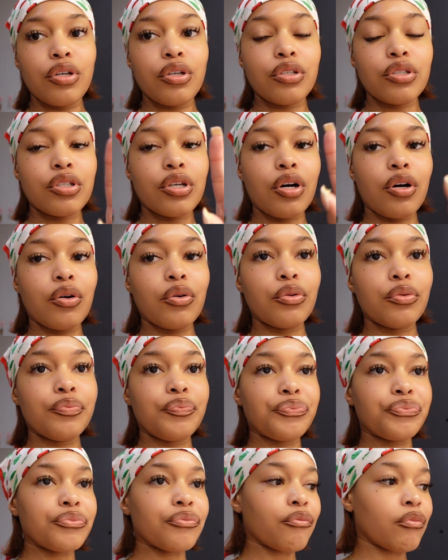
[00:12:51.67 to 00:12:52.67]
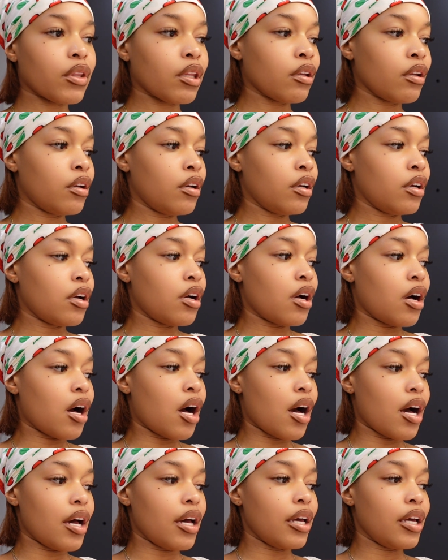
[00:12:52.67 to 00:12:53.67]
So
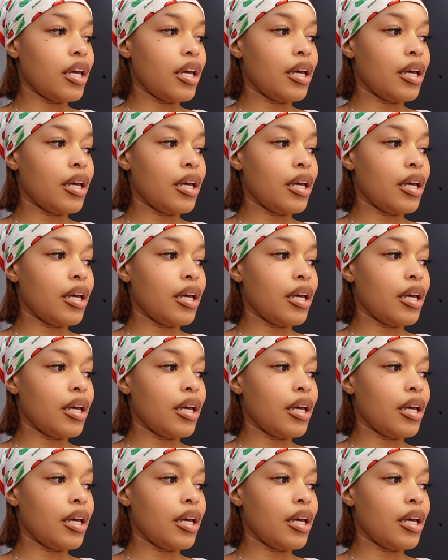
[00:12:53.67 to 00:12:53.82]
I